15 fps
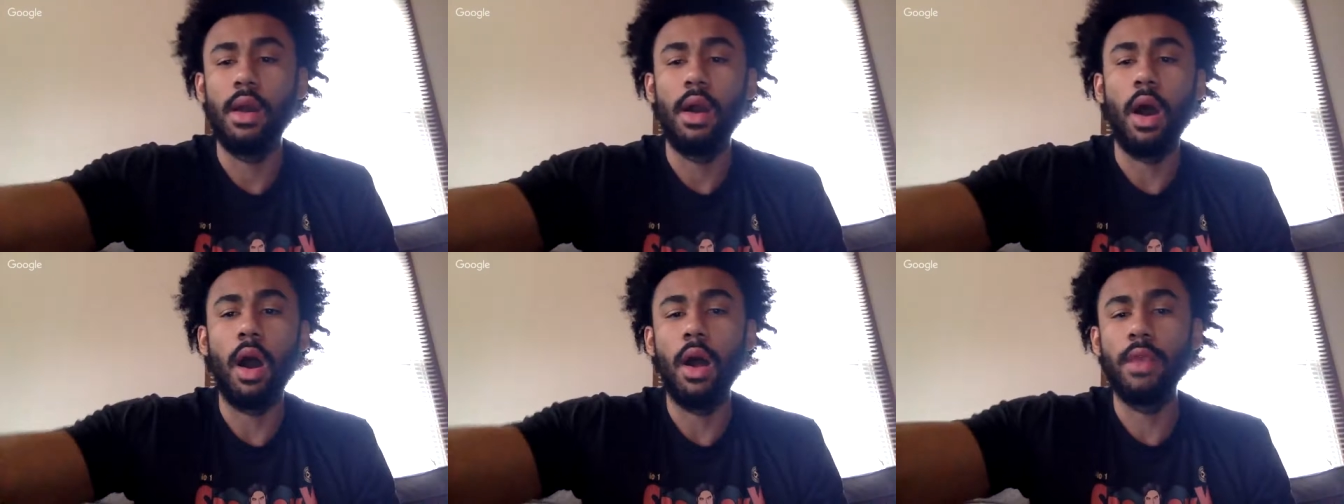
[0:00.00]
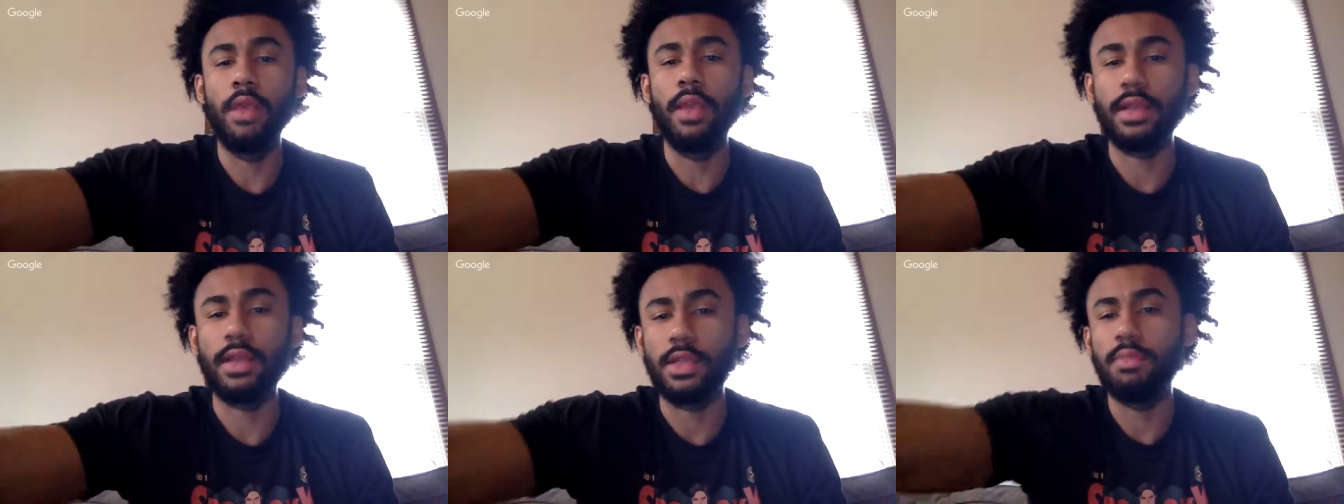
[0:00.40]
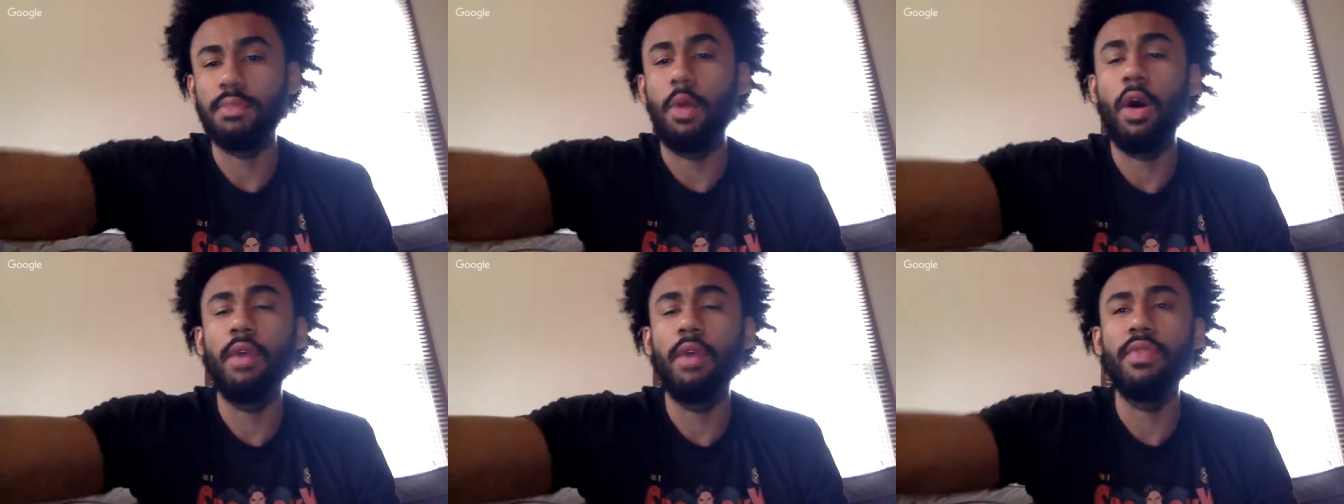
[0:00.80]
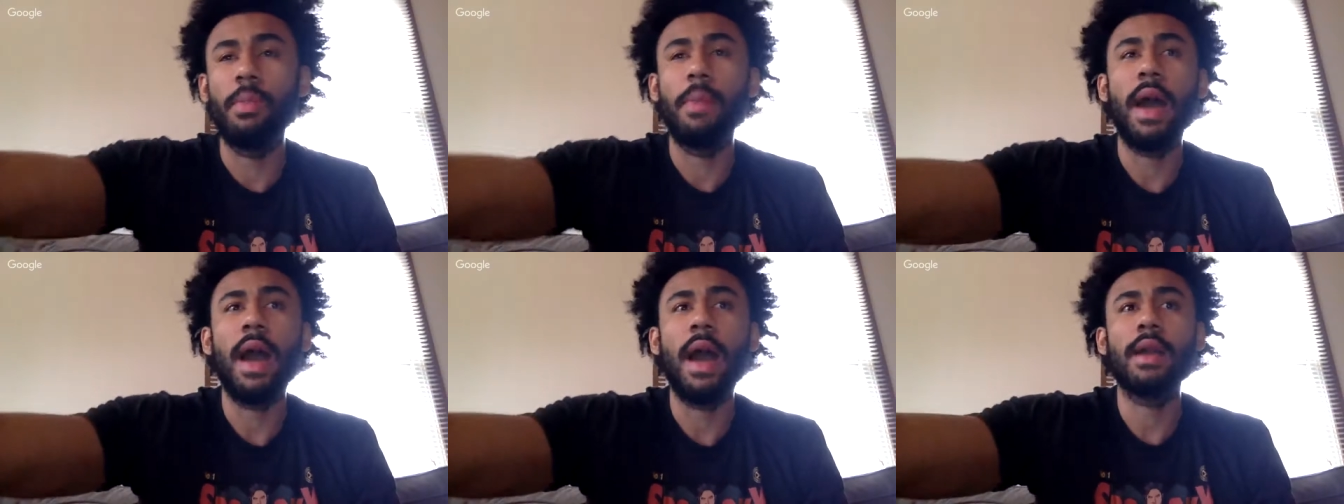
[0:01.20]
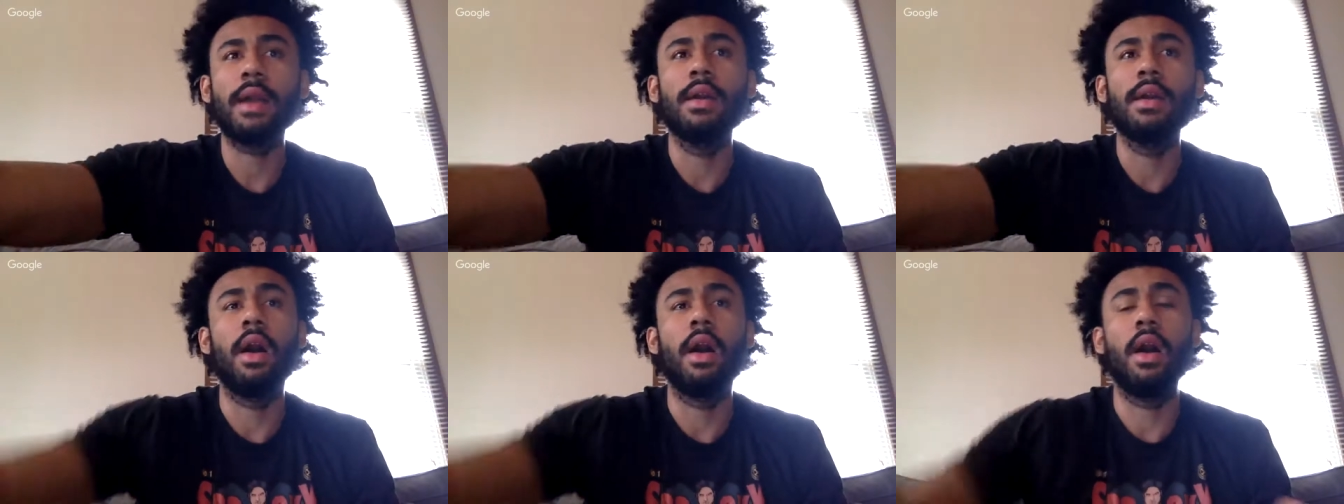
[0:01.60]
on like the small of the back
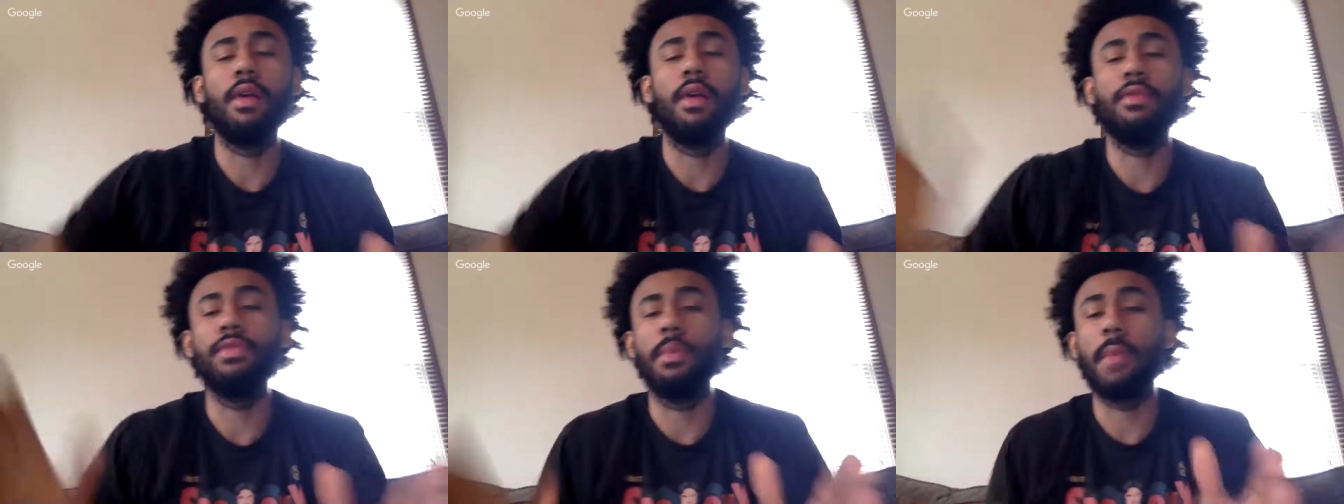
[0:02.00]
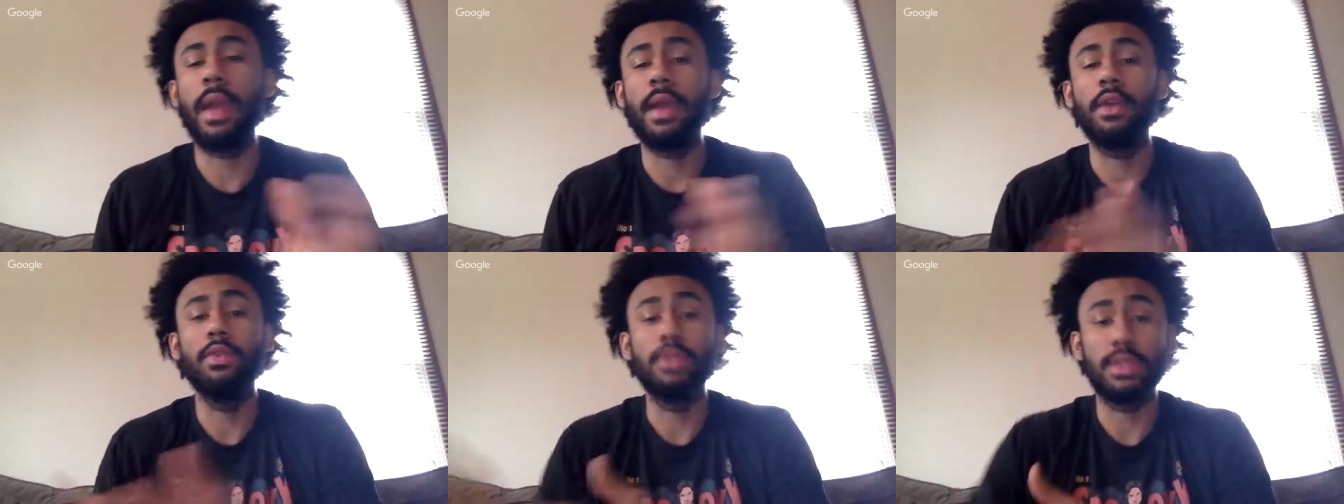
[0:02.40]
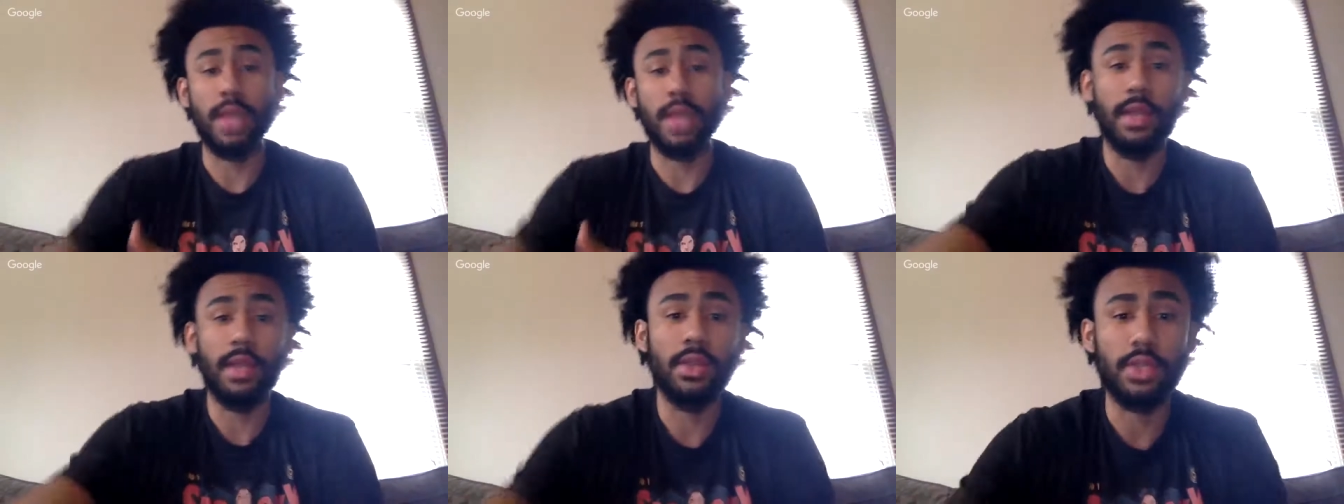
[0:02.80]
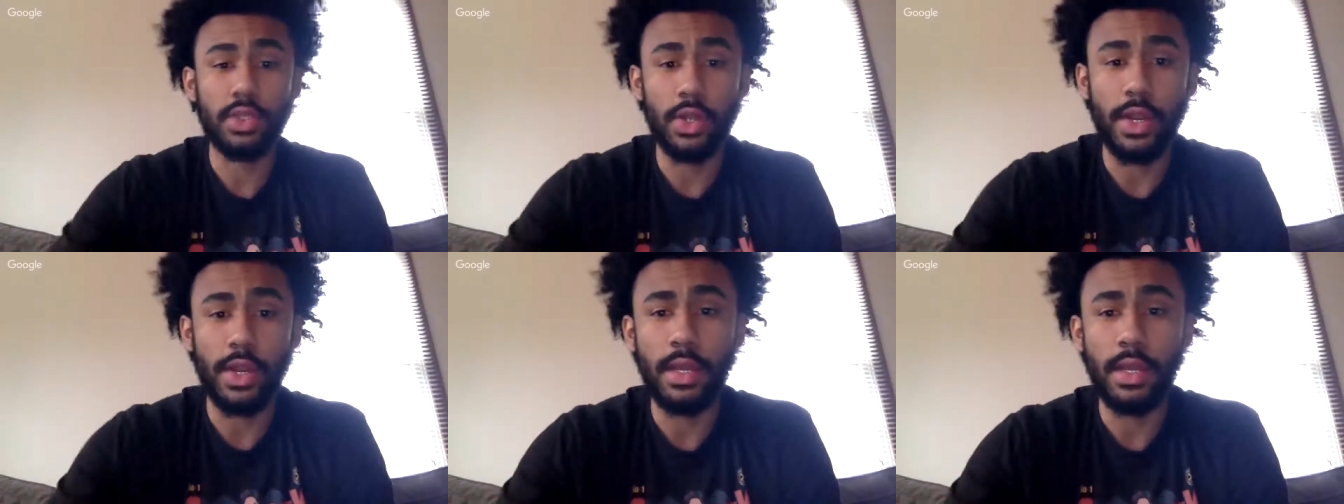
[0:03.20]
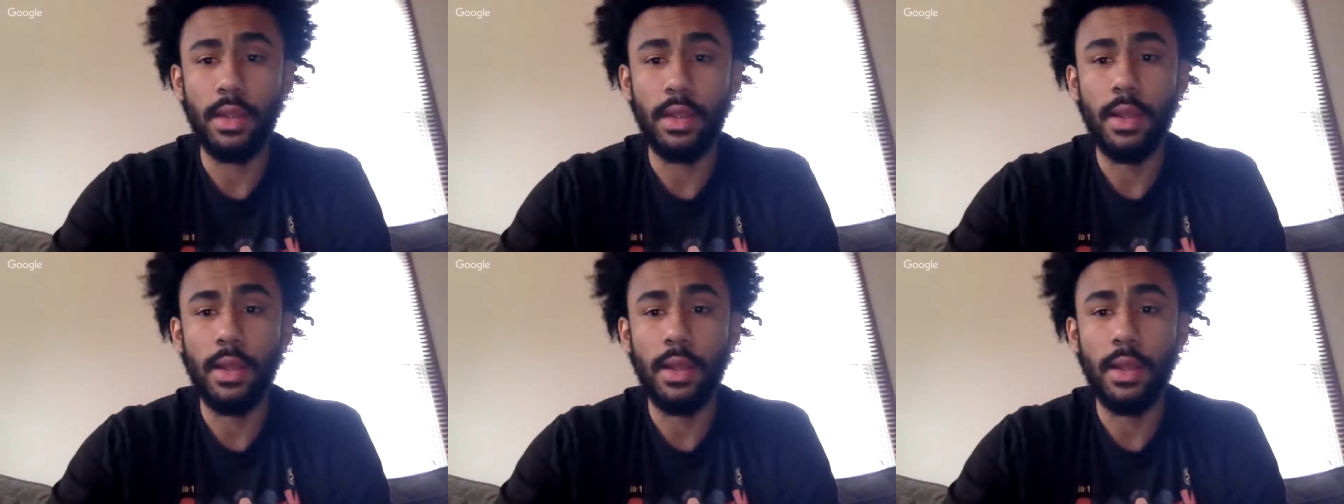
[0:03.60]
of the man who's setting the screen,